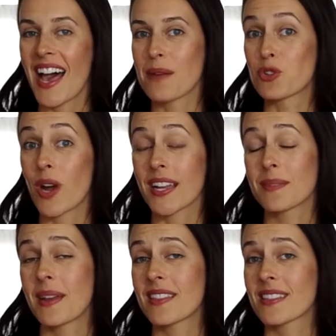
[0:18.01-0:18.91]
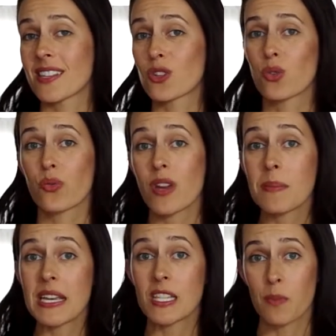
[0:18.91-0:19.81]
I'm trying to make this as
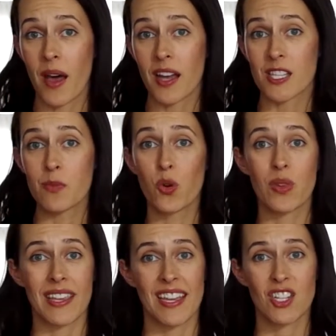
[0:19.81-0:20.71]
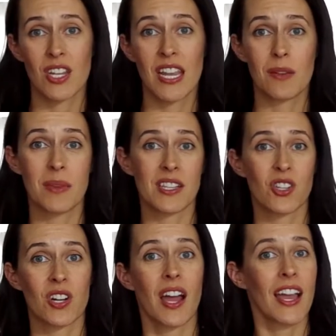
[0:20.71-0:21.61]
creamy as possible with a KitchenAid
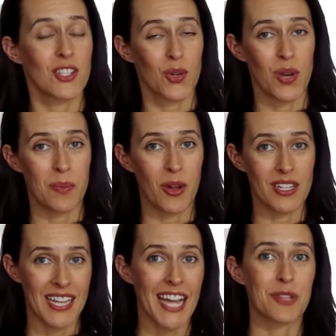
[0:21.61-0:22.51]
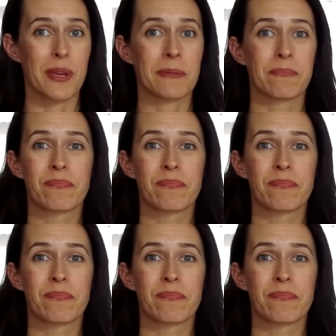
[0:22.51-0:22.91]
mixer ice cream bowl attachment.